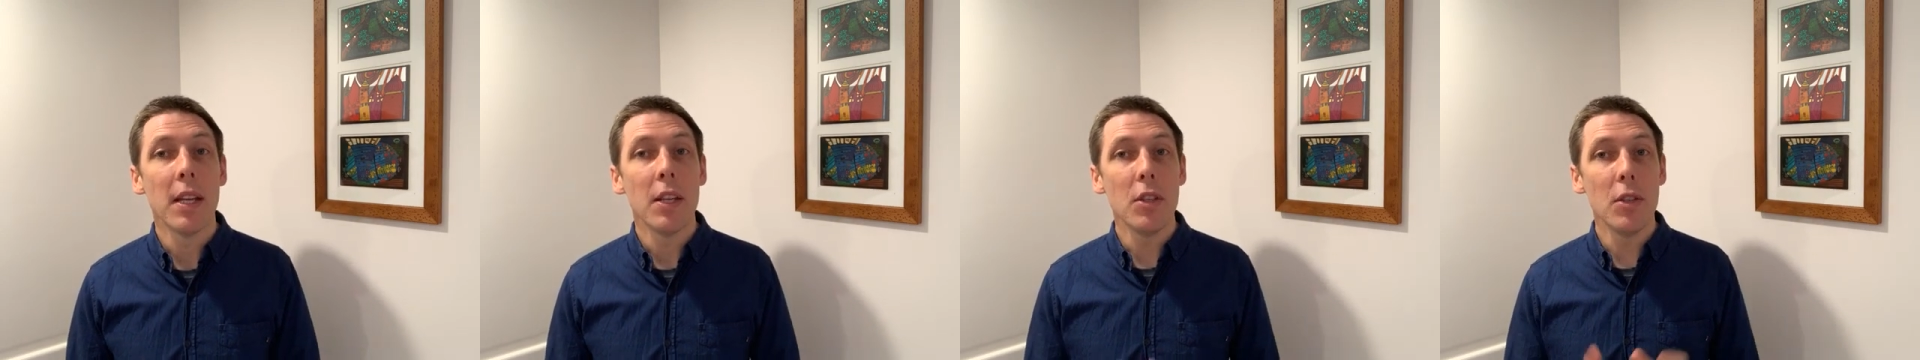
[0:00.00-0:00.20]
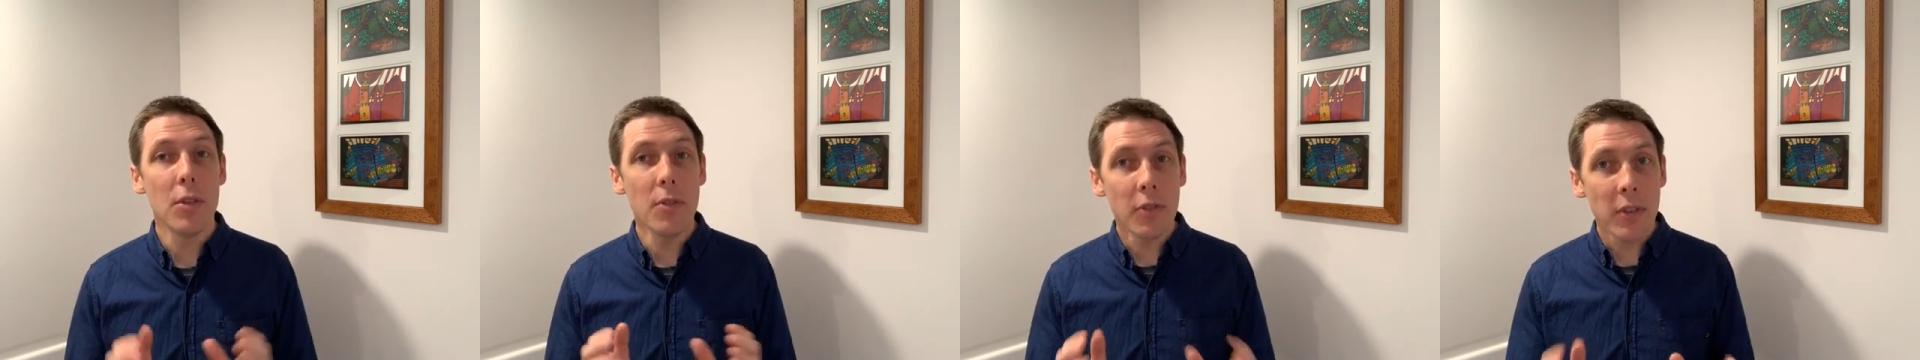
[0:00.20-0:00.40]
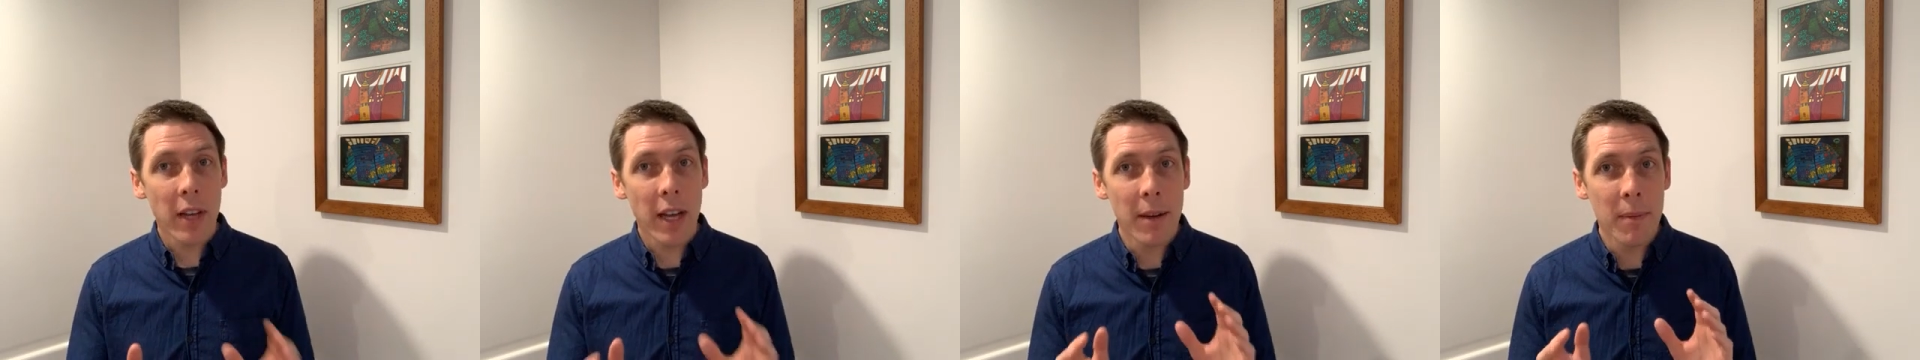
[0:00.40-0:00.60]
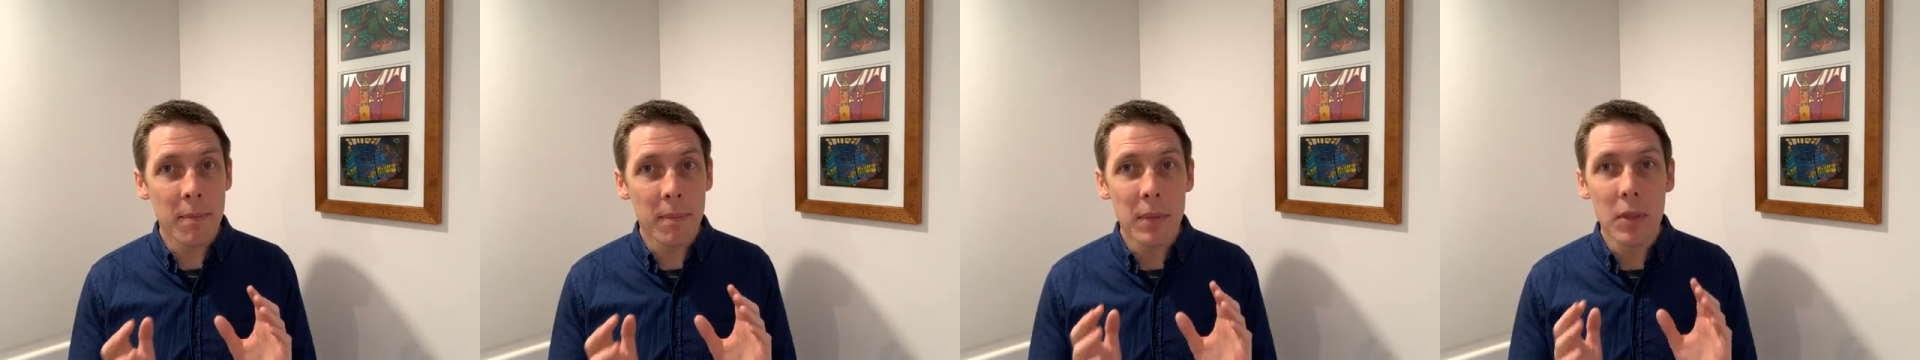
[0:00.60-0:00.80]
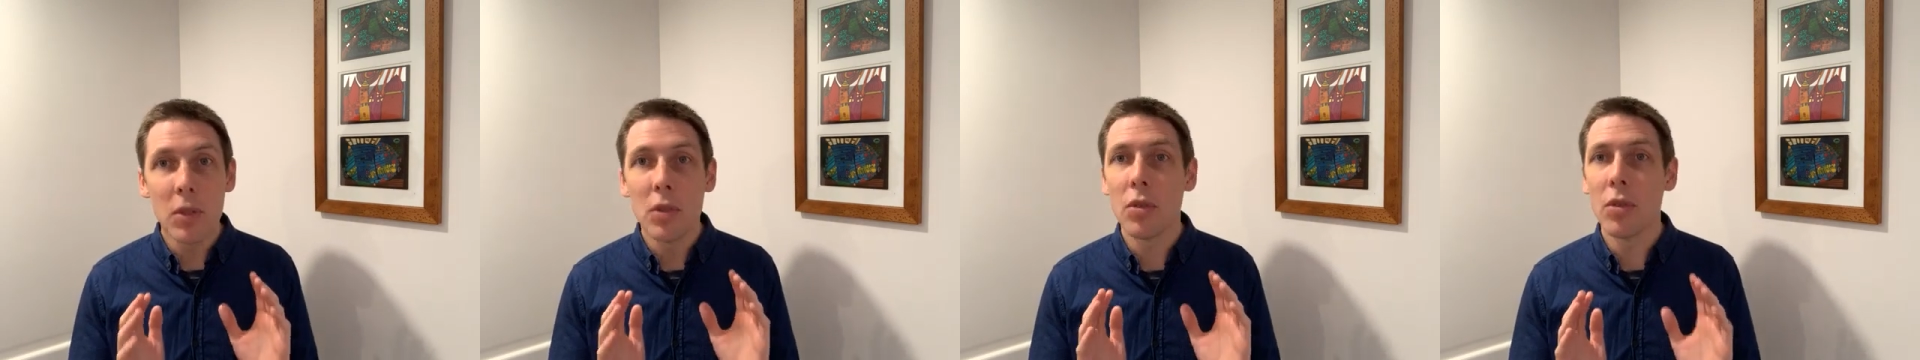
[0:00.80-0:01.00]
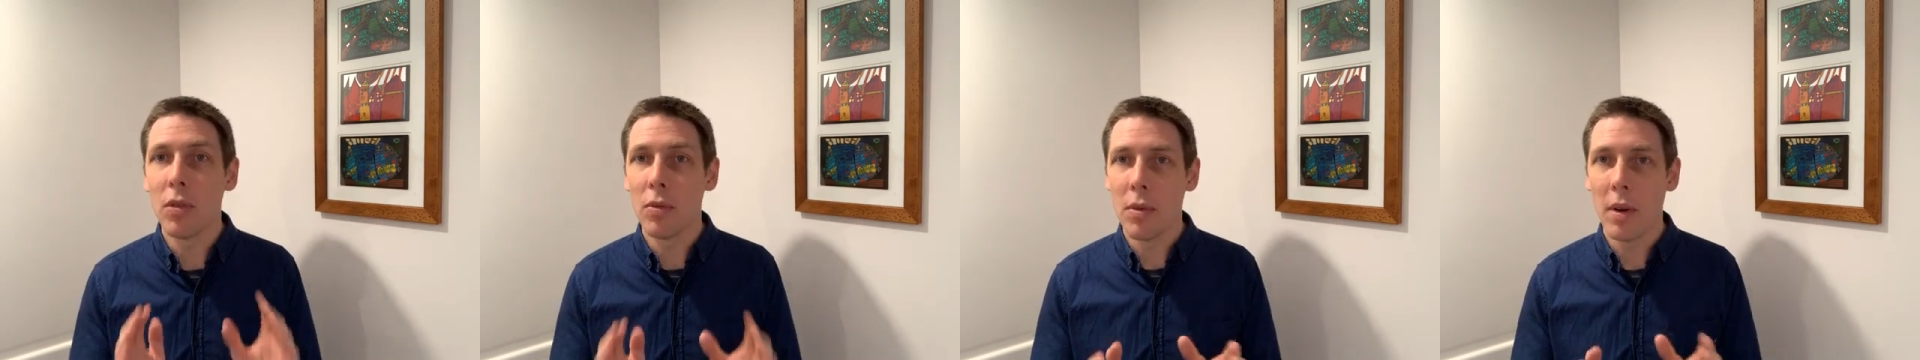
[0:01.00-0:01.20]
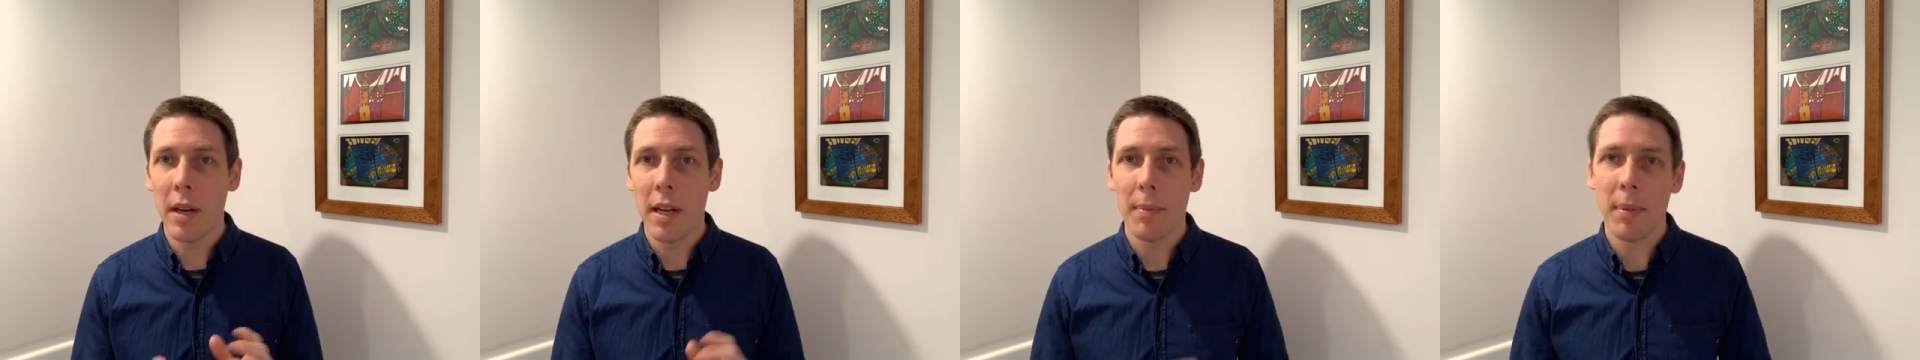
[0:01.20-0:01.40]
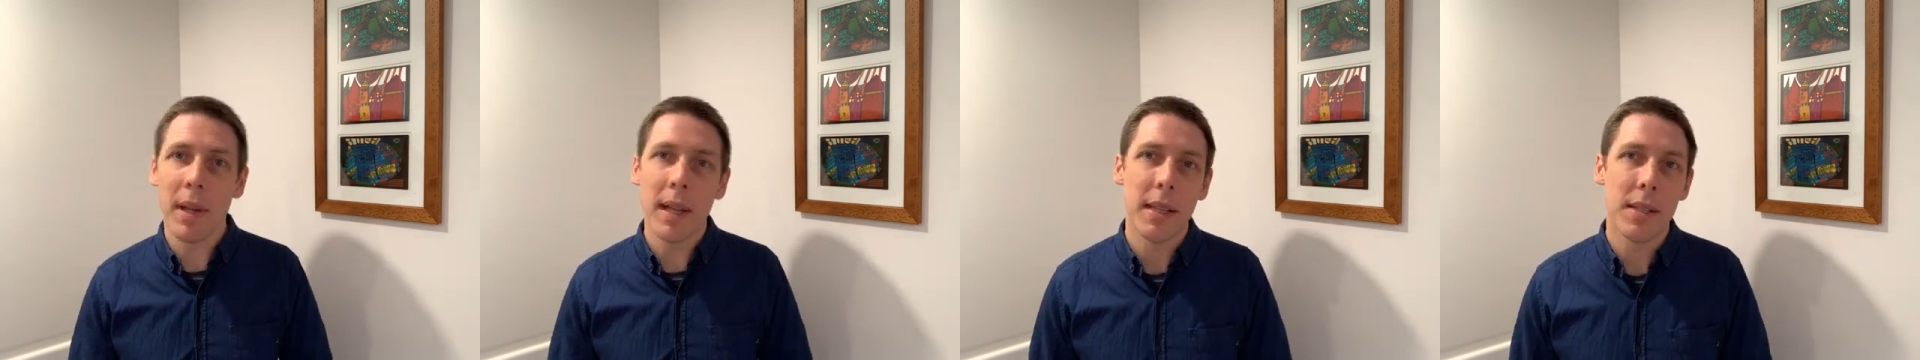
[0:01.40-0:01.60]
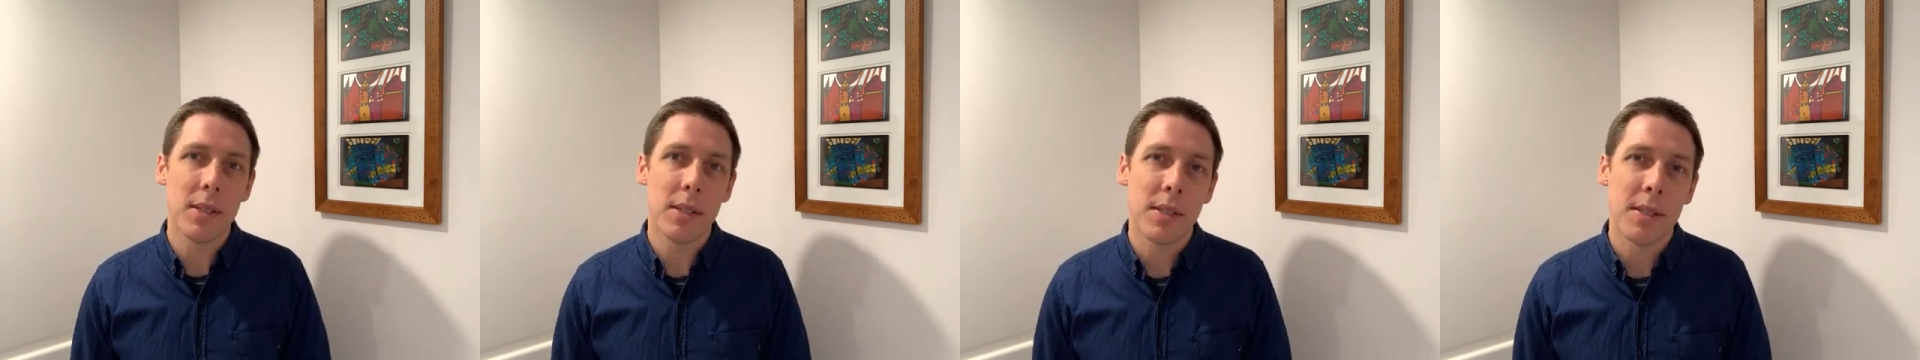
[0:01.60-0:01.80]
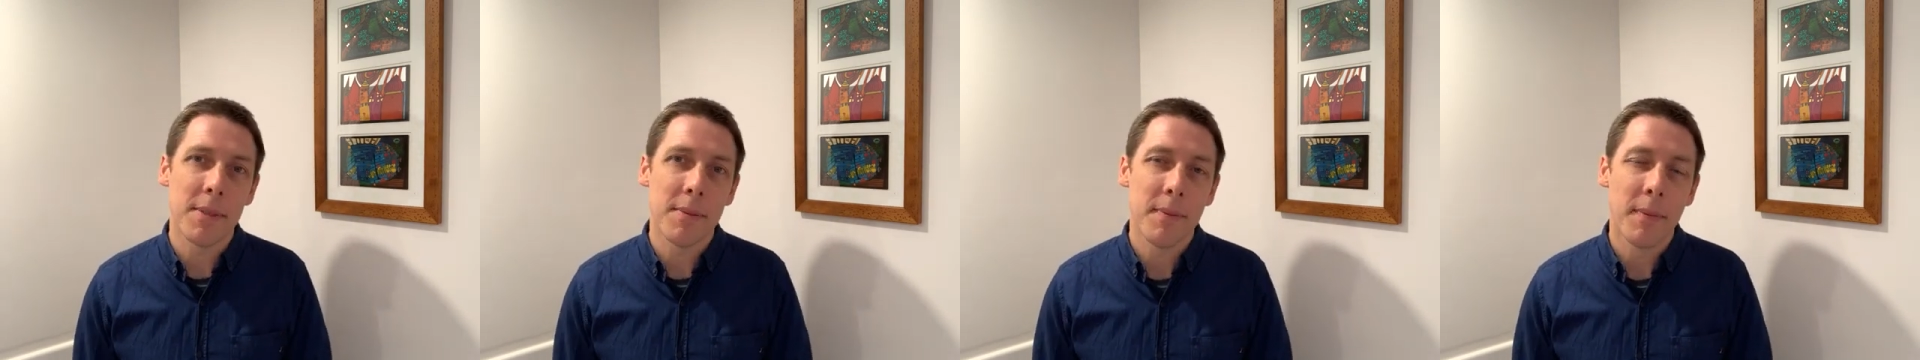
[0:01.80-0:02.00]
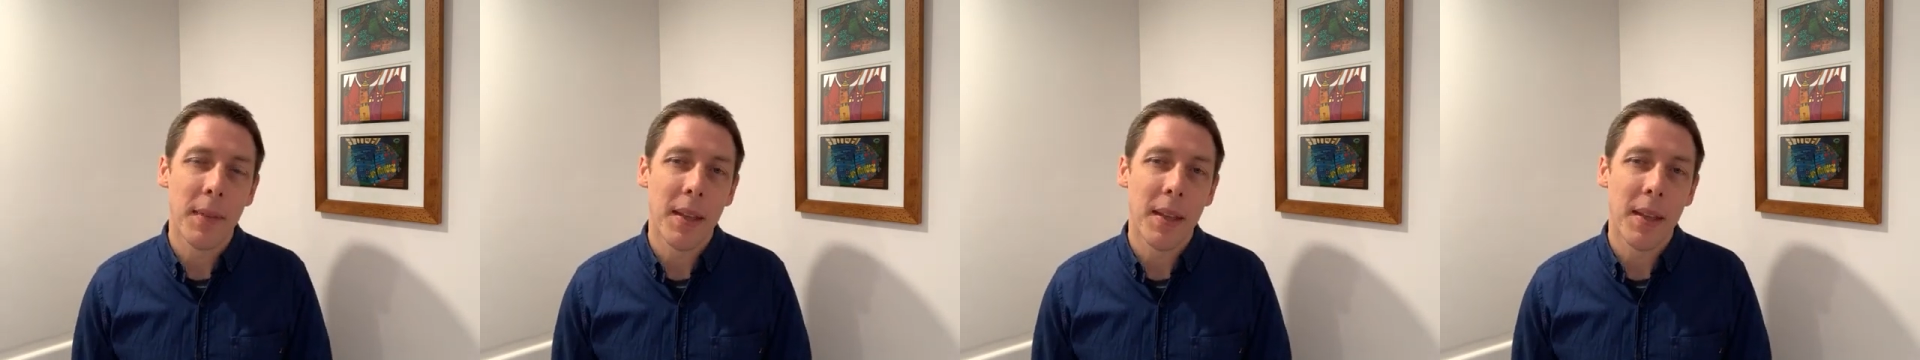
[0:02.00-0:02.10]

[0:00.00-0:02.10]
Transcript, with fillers: you've come to the right place.